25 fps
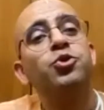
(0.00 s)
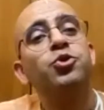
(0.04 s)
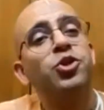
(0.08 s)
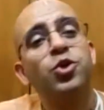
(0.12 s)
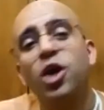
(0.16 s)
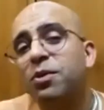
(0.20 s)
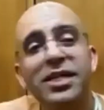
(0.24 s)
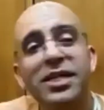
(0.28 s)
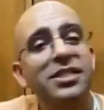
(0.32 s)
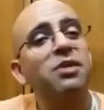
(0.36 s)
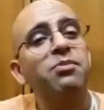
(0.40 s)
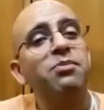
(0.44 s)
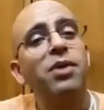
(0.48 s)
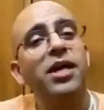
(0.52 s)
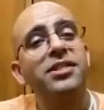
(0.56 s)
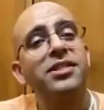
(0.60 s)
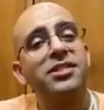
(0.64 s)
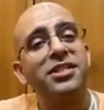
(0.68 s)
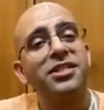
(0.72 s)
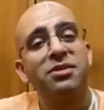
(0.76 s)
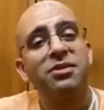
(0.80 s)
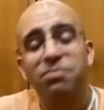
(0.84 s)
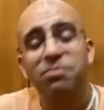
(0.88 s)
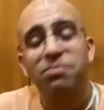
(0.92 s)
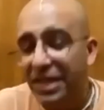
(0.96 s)
I belong to
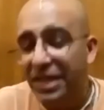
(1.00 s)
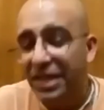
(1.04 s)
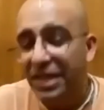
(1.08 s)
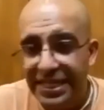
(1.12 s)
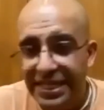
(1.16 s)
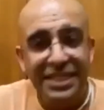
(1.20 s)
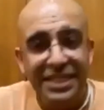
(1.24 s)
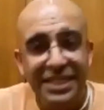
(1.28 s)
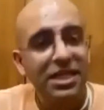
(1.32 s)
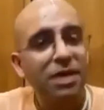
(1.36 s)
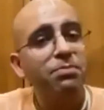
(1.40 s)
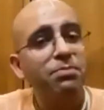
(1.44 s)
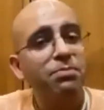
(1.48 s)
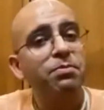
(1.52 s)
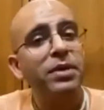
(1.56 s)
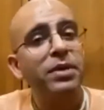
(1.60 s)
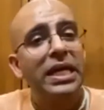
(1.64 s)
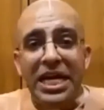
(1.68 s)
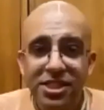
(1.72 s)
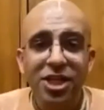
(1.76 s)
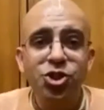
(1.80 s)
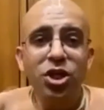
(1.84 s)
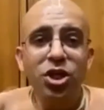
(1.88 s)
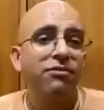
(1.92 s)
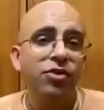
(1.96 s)
you. You are my eternal
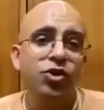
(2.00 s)
land.